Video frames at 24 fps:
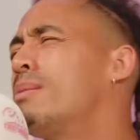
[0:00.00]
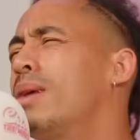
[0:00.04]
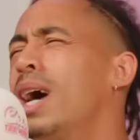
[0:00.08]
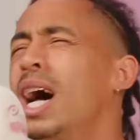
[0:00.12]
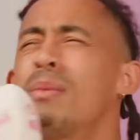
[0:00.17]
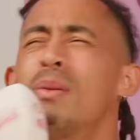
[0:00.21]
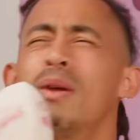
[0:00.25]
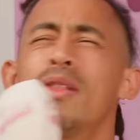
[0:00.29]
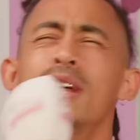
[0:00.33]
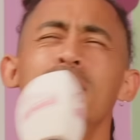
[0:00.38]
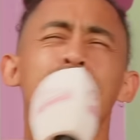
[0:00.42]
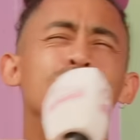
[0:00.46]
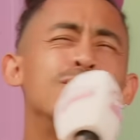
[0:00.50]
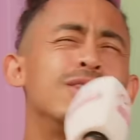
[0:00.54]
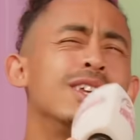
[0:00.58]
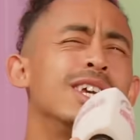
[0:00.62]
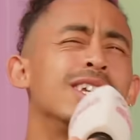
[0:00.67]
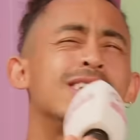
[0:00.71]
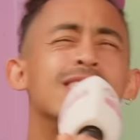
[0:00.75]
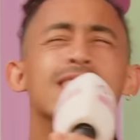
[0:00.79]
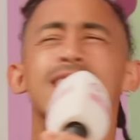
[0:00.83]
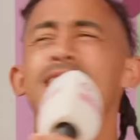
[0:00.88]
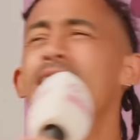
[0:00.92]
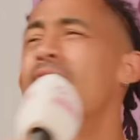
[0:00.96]
mad? But they do
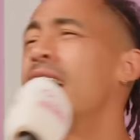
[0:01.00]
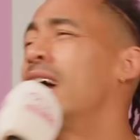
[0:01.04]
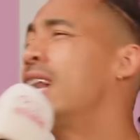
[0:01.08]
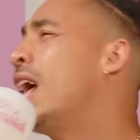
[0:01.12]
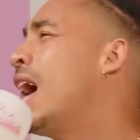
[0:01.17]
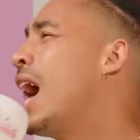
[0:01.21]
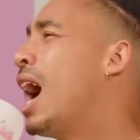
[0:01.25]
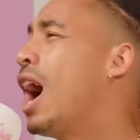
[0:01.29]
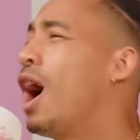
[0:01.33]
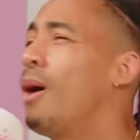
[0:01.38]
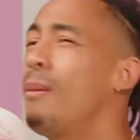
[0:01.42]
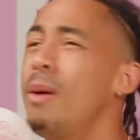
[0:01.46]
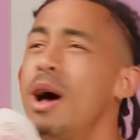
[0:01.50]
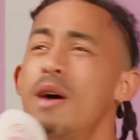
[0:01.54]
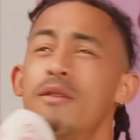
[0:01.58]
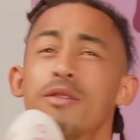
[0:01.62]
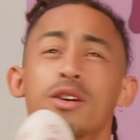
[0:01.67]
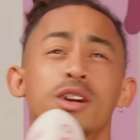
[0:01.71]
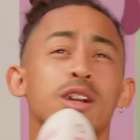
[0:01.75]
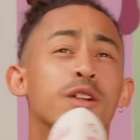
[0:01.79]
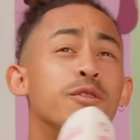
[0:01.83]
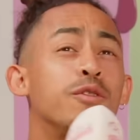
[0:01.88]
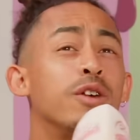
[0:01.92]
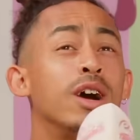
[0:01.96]
this and that, and how am I
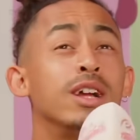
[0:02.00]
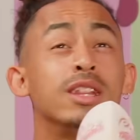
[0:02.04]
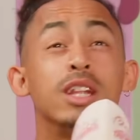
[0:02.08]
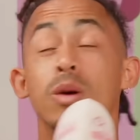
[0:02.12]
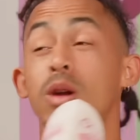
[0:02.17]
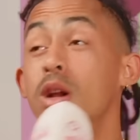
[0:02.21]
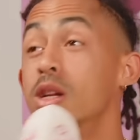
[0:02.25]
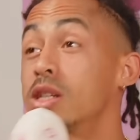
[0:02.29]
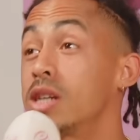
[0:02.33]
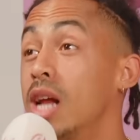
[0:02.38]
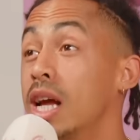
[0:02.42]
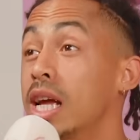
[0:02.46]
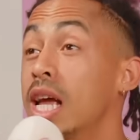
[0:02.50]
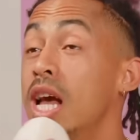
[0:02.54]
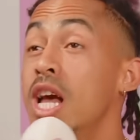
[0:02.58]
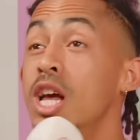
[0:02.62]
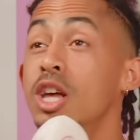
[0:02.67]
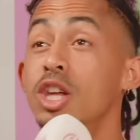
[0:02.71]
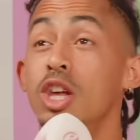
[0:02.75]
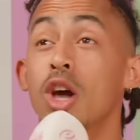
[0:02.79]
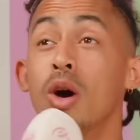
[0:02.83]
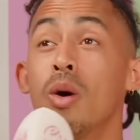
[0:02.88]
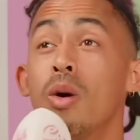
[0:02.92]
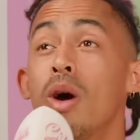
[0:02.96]
ever going to find anyone? That's like,
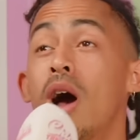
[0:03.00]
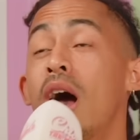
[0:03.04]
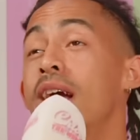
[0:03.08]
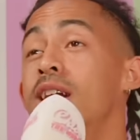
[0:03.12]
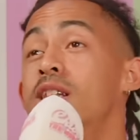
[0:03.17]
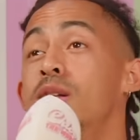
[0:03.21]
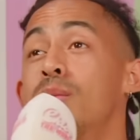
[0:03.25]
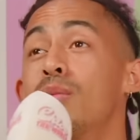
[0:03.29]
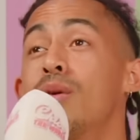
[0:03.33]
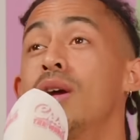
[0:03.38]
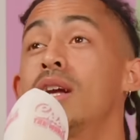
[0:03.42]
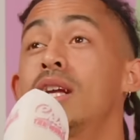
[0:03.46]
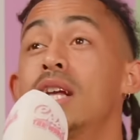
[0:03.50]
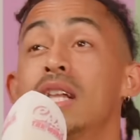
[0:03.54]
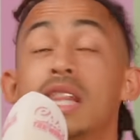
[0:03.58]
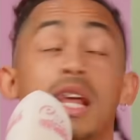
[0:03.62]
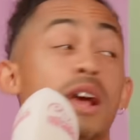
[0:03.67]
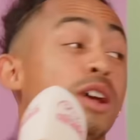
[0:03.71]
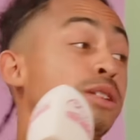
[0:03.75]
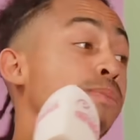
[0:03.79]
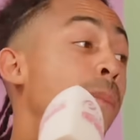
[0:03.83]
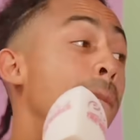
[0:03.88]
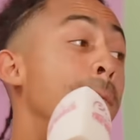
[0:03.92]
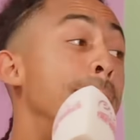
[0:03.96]
yo, I hate to break it.
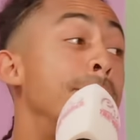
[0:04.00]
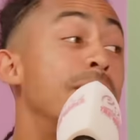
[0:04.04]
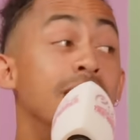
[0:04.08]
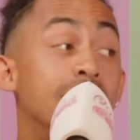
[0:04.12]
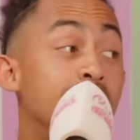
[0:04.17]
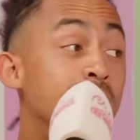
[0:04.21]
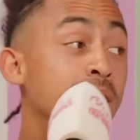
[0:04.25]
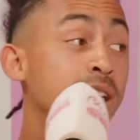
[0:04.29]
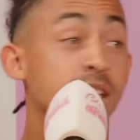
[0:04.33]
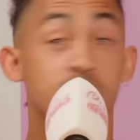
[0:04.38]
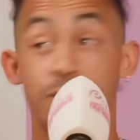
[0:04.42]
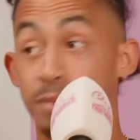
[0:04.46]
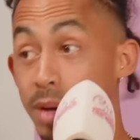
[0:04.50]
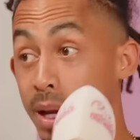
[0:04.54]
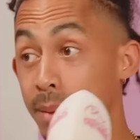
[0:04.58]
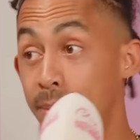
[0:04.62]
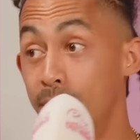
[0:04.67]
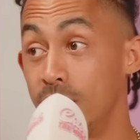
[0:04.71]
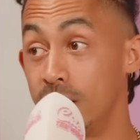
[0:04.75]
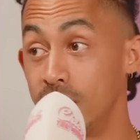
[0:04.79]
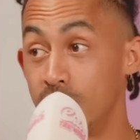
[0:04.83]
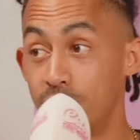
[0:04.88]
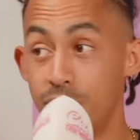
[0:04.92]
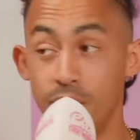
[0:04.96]
There's billions of
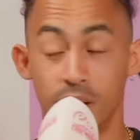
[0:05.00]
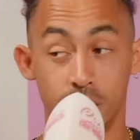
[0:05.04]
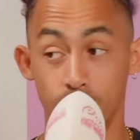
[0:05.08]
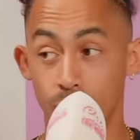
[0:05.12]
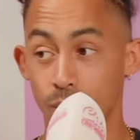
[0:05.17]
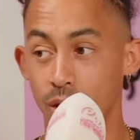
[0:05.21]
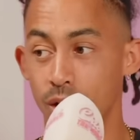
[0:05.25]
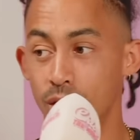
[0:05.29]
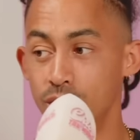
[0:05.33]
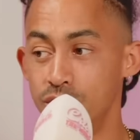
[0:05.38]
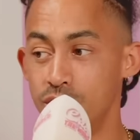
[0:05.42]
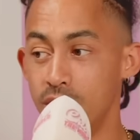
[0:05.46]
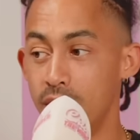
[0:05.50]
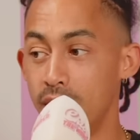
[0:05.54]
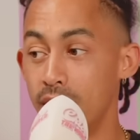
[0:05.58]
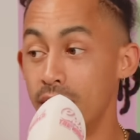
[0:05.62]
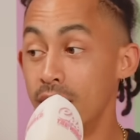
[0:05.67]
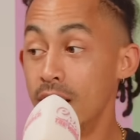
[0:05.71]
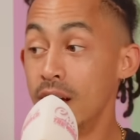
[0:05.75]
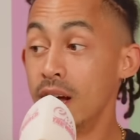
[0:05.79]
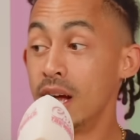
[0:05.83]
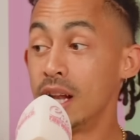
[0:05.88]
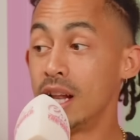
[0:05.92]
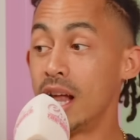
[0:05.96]
people in this fucking world, yeah.
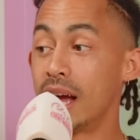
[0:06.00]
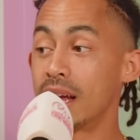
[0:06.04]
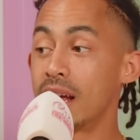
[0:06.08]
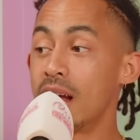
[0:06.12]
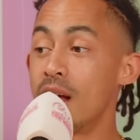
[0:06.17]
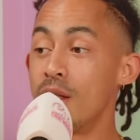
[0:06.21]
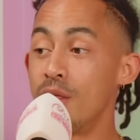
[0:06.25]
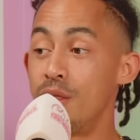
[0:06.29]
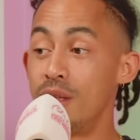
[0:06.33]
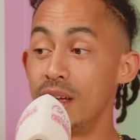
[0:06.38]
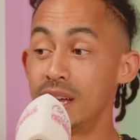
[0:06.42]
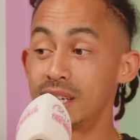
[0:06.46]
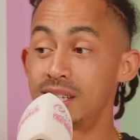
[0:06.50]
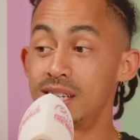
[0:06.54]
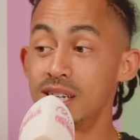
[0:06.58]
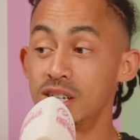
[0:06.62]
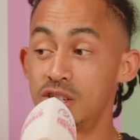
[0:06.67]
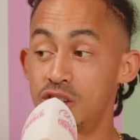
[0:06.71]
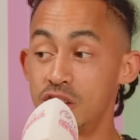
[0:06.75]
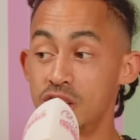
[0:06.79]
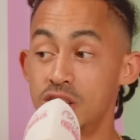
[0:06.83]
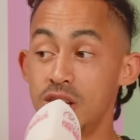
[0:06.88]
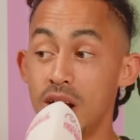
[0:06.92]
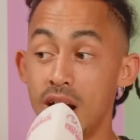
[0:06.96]
Like this
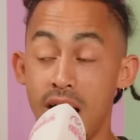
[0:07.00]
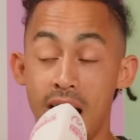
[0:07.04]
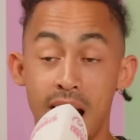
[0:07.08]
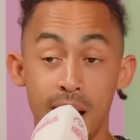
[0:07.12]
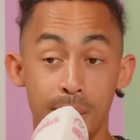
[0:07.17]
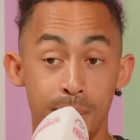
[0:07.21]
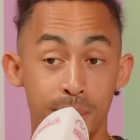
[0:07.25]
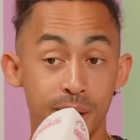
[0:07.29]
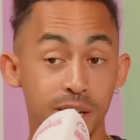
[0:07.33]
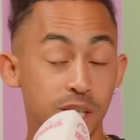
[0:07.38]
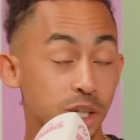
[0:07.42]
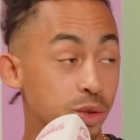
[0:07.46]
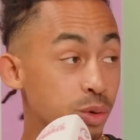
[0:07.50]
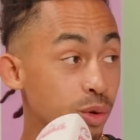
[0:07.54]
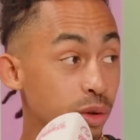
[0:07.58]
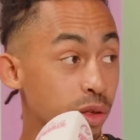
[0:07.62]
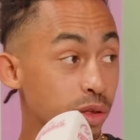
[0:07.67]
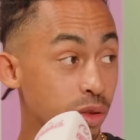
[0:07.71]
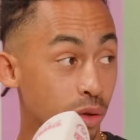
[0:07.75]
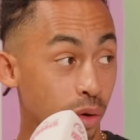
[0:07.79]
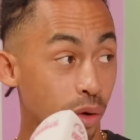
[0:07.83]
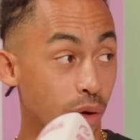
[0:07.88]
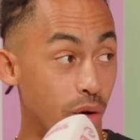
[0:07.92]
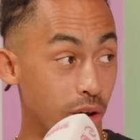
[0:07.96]
is just a habitual
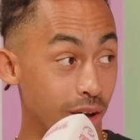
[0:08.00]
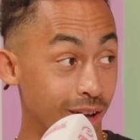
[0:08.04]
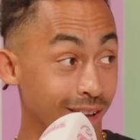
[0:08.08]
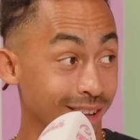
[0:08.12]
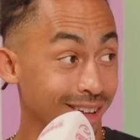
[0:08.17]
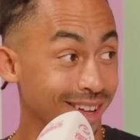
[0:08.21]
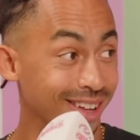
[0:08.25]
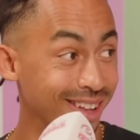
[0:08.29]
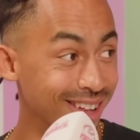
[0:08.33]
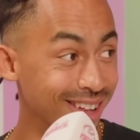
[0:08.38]
thought.